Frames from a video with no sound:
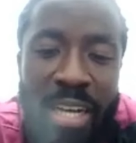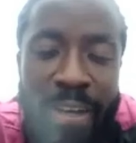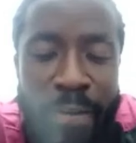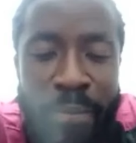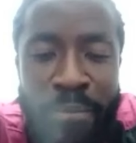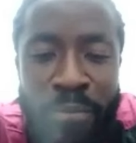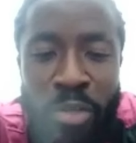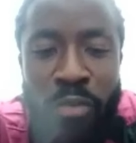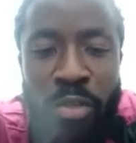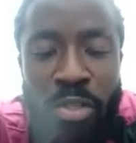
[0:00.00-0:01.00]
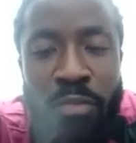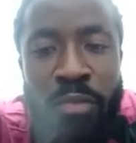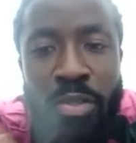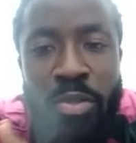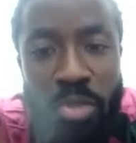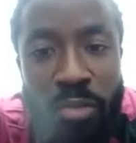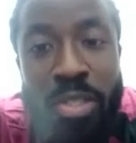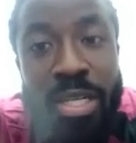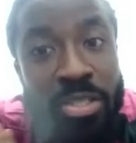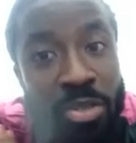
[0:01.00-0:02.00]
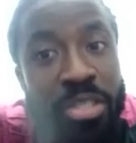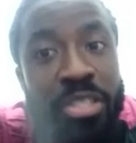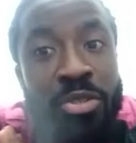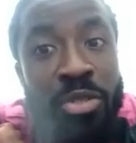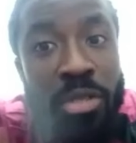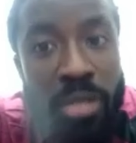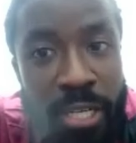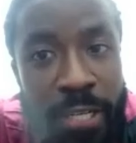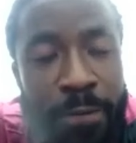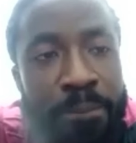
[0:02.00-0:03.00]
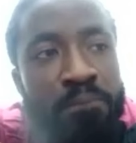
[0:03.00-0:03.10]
um, for those of for those of us that studied in Ukraine,